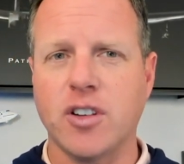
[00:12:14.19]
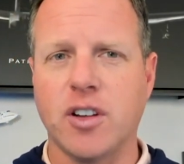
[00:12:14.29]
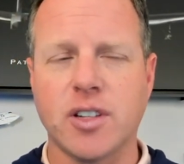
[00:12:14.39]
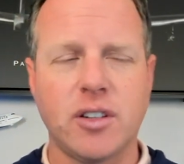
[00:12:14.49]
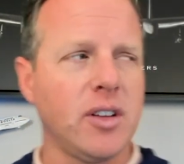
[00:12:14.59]
And all
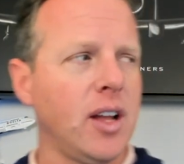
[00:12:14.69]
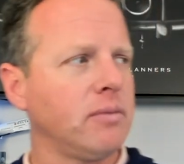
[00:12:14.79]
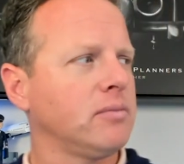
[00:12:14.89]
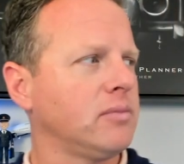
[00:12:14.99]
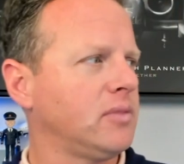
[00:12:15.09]
of a sudden you're
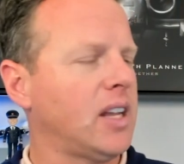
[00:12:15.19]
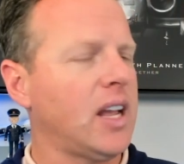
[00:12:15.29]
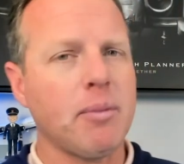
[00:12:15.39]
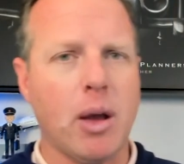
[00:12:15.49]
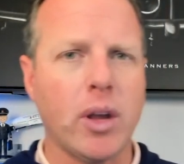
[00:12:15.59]
like,
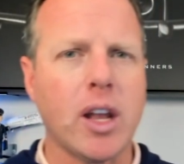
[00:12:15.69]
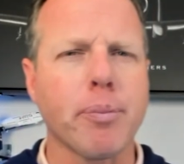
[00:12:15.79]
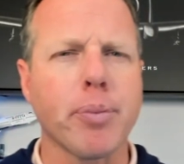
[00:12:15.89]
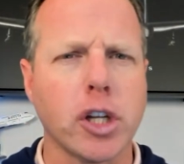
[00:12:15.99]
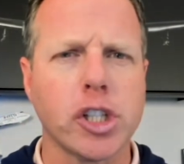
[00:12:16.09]
dang, man, we got a
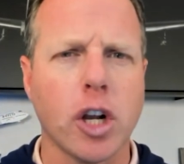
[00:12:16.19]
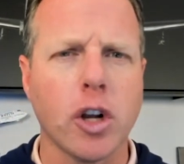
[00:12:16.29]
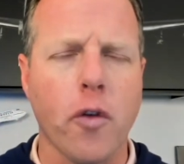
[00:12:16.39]
pretty good chunk